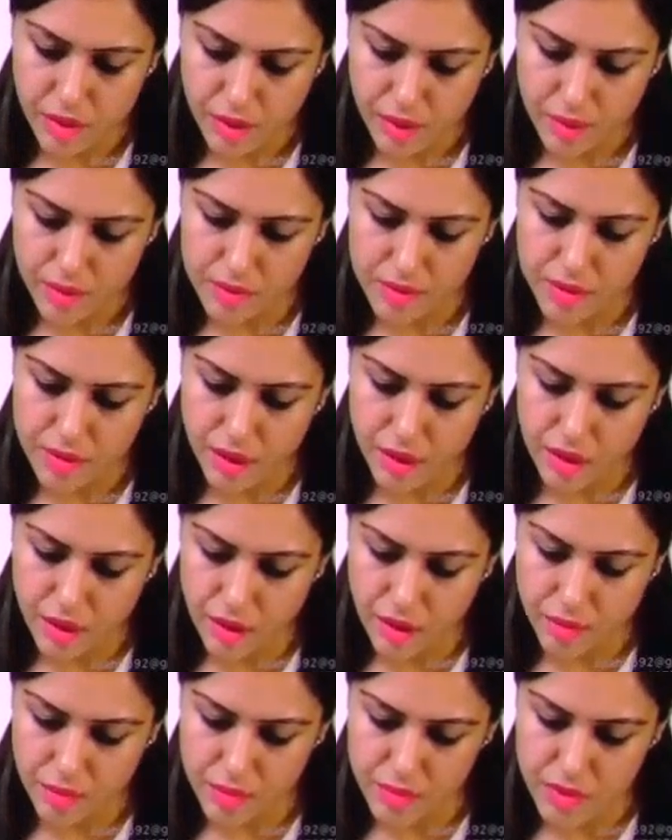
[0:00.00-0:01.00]

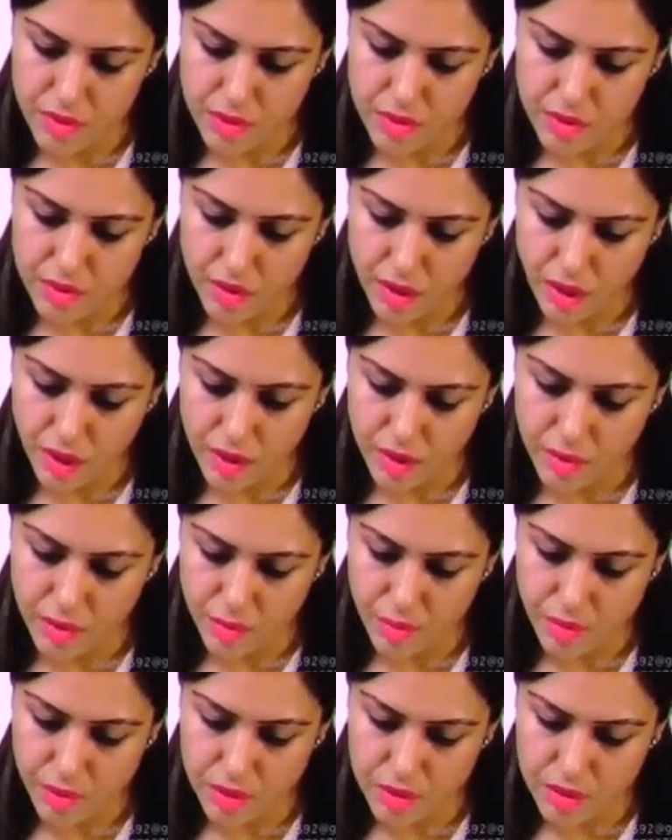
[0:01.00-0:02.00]
enzymes and
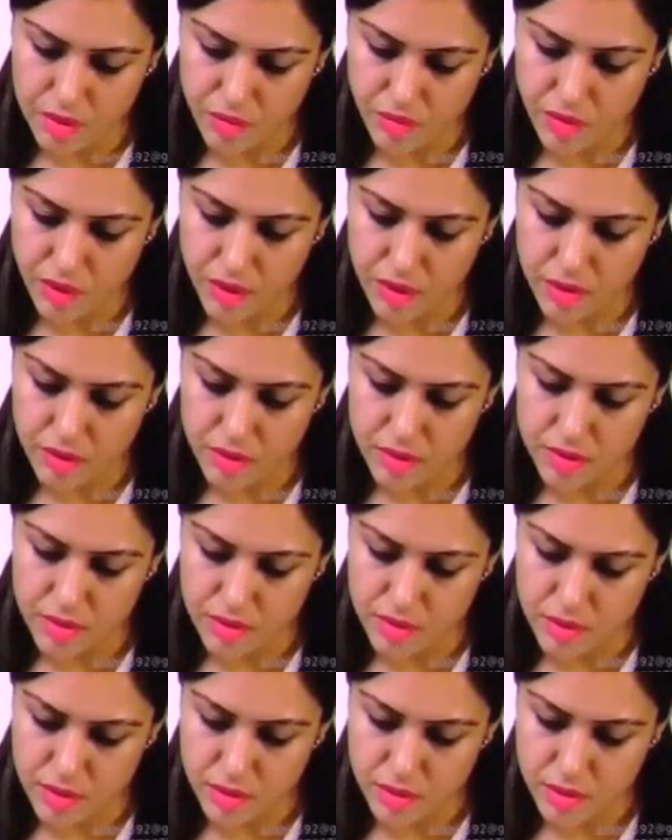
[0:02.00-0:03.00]

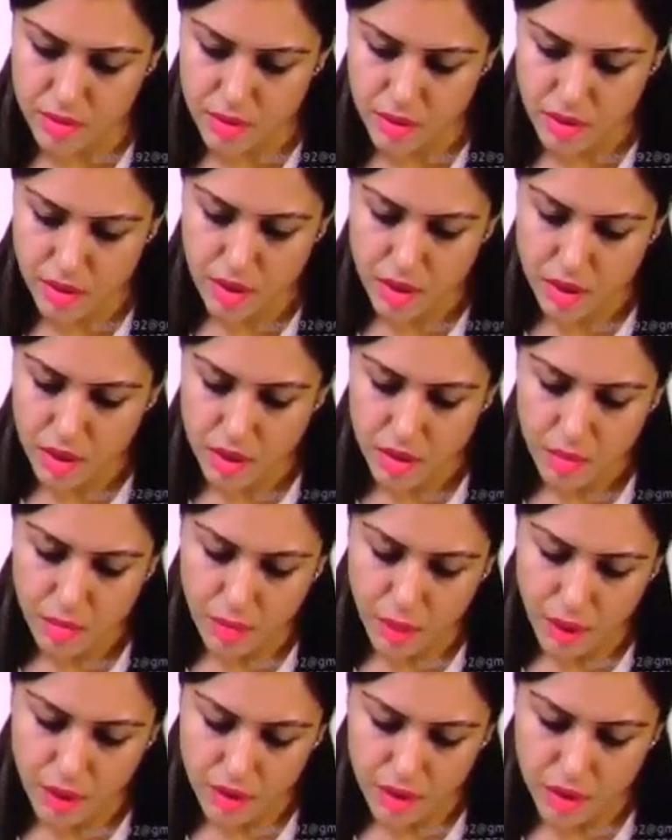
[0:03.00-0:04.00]
pathways.
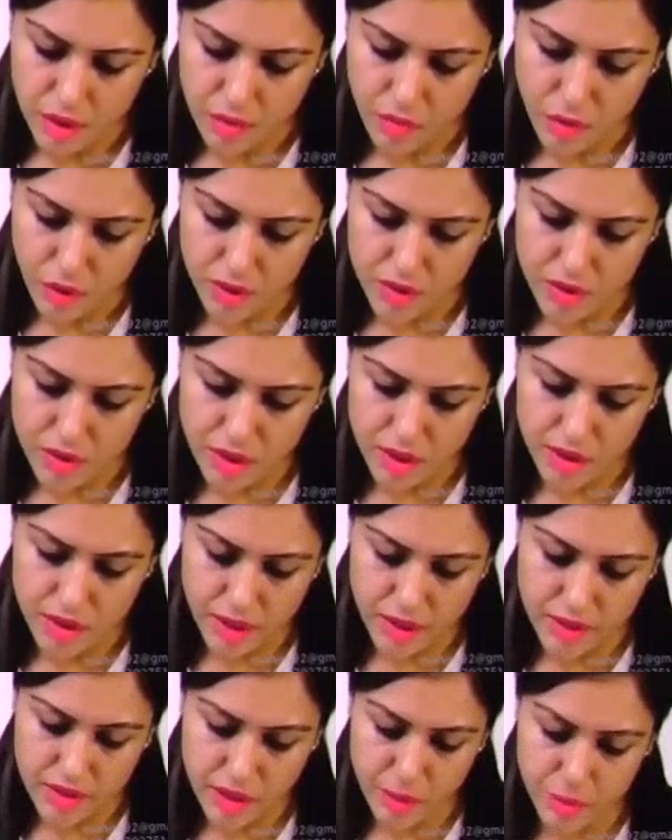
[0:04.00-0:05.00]
But what is the
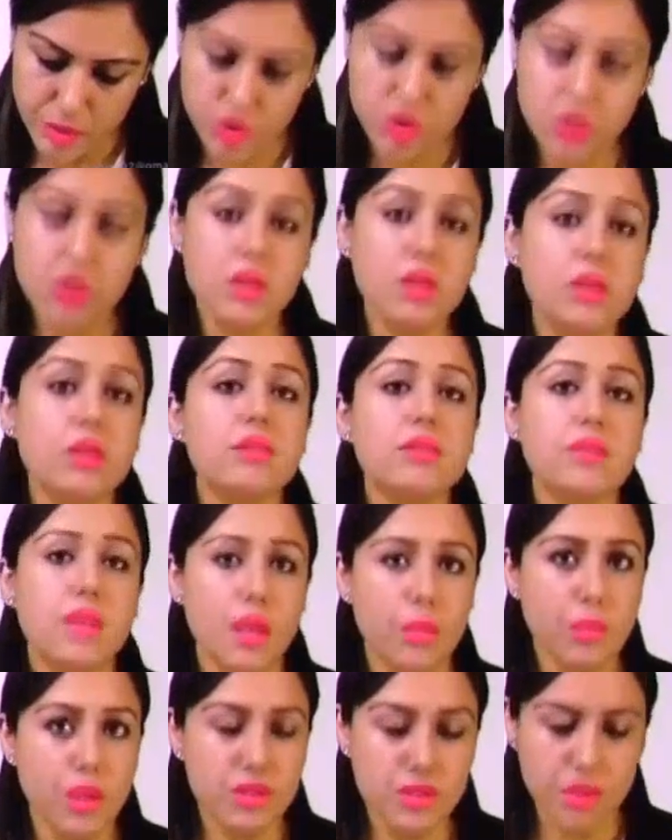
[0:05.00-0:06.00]
exception?
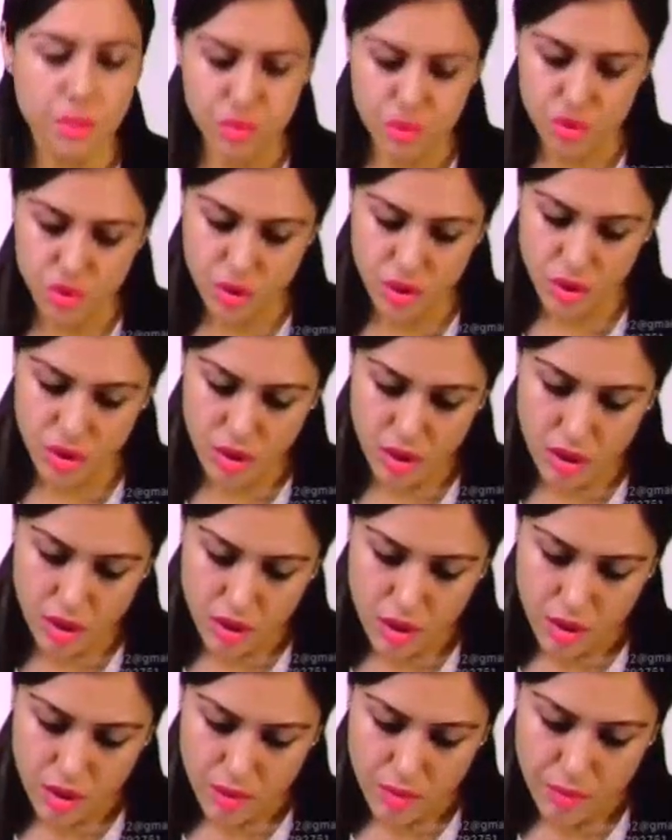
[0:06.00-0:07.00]
Same exception.
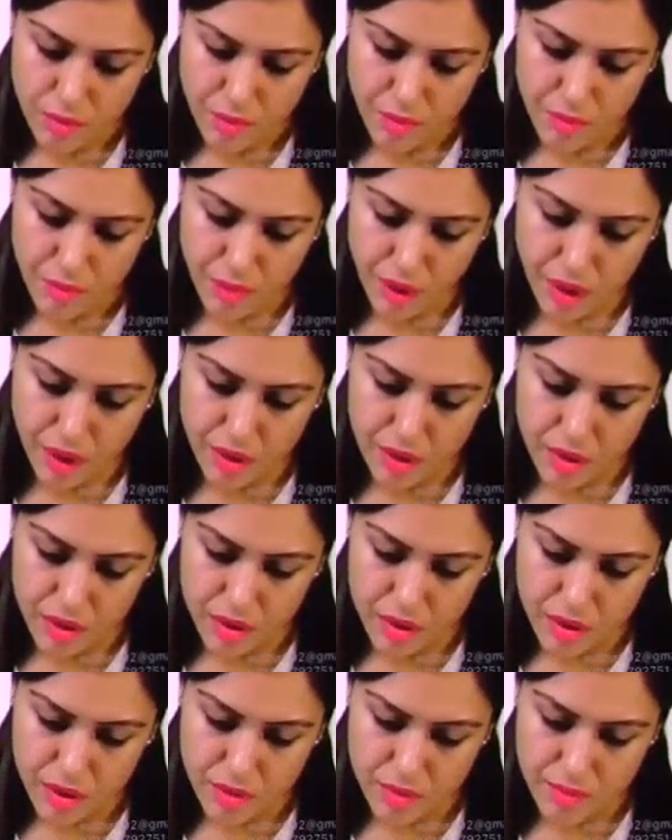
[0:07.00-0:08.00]
But
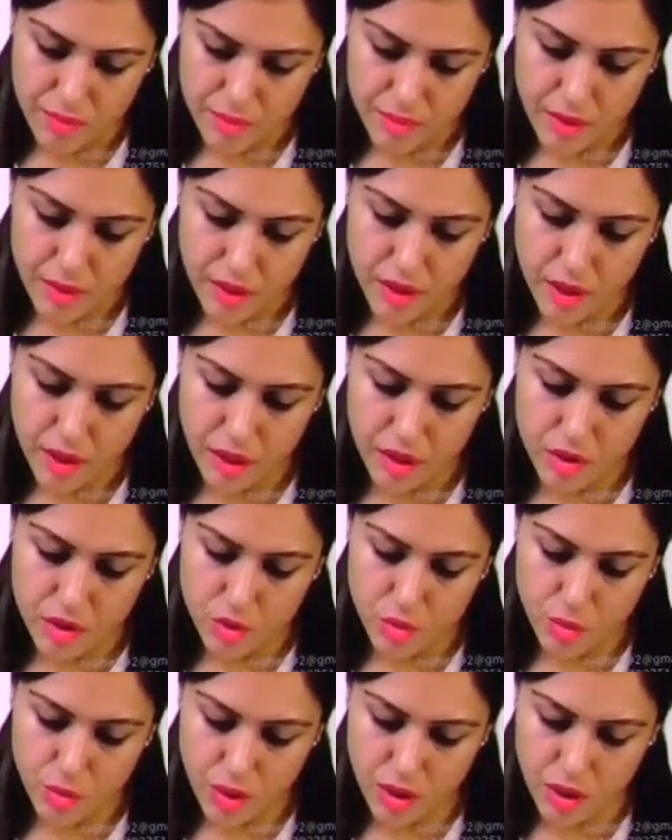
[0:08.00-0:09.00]

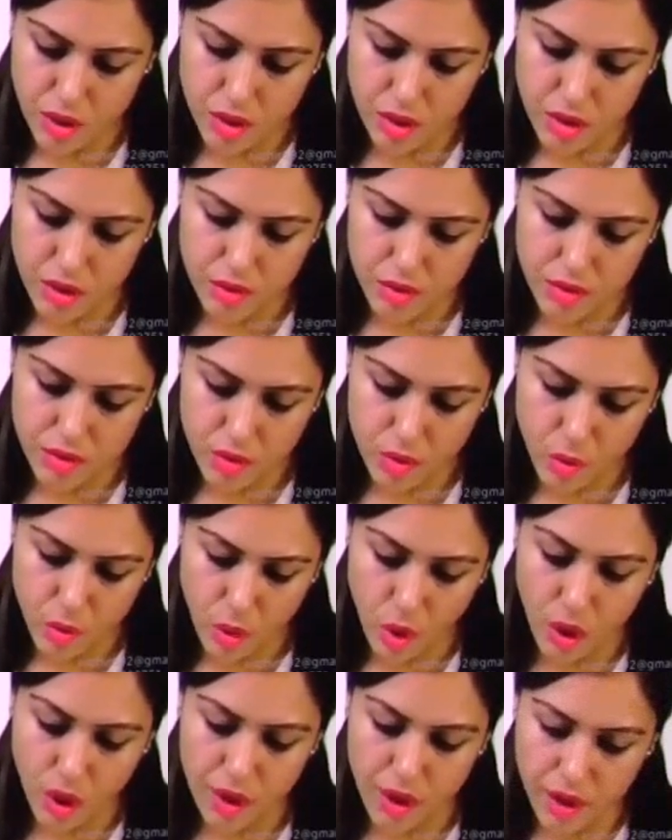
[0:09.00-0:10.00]
it will
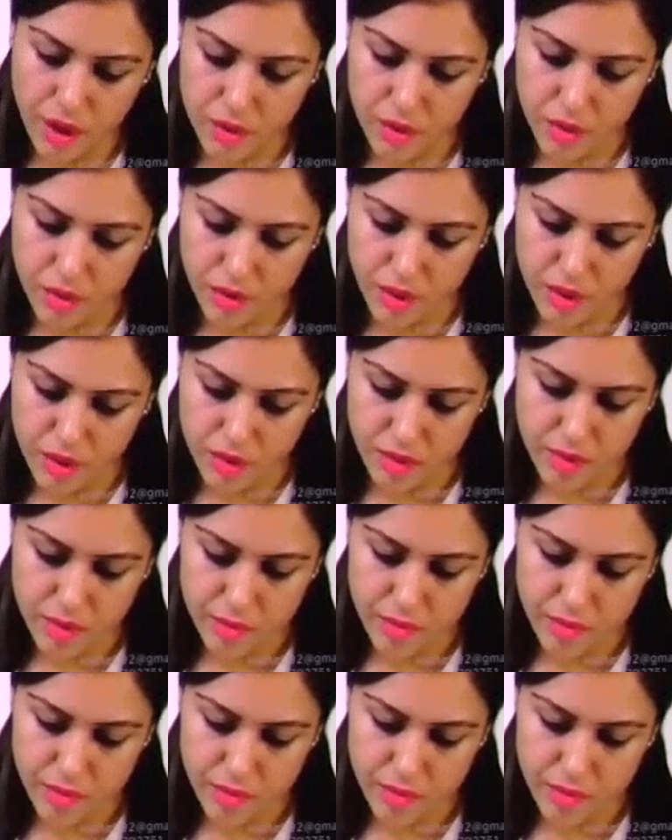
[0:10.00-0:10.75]
not activate